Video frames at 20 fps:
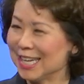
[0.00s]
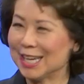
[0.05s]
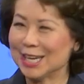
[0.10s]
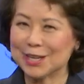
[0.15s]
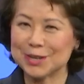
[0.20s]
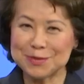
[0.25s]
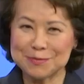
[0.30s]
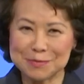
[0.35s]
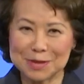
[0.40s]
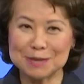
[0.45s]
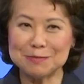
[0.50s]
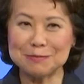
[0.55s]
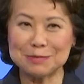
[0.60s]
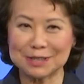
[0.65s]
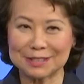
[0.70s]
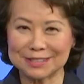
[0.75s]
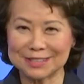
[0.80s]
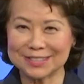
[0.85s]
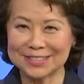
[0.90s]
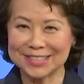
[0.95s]
I
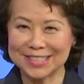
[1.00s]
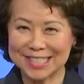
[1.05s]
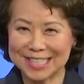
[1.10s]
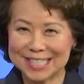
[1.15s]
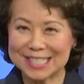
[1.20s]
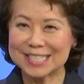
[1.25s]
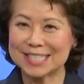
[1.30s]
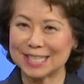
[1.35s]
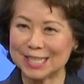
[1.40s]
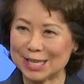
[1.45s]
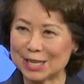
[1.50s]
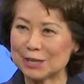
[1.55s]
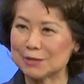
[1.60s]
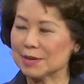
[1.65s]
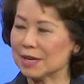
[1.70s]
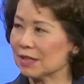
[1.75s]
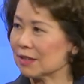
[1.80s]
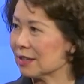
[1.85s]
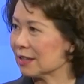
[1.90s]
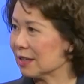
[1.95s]
remember sitting
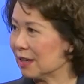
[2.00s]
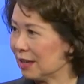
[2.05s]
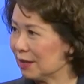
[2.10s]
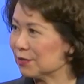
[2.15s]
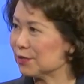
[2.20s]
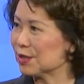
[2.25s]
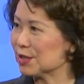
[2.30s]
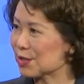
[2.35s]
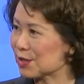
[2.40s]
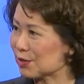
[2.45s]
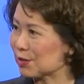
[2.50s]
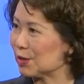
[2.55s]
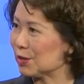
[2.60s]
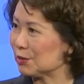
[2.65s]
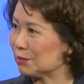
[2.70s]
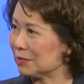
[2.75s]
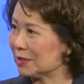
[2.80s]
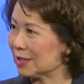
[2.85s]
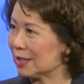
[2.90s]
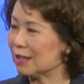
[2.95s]
around the conference
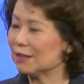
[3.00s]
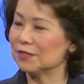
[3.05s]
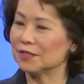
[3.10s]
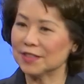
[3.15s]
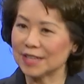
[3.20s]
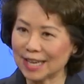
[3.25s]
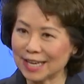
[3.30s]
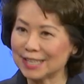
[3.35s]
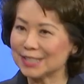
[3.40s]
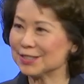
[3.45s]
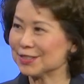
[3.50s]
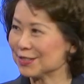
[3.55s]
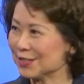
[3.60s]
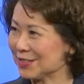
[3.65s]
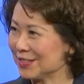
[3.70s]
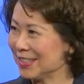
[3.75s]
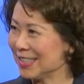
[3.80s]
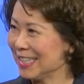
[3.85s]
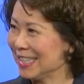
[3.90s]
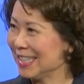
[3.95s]
room of then
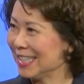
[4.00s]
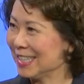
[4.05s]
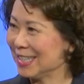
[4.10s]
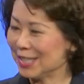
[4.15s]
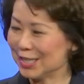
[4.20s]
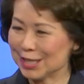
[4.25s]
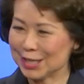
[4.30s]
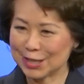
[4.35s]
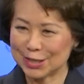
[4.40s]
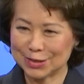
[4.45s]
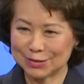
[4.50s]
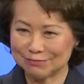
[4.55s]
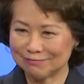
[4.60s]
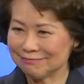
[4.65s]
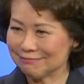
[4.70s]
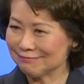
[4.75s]
uh,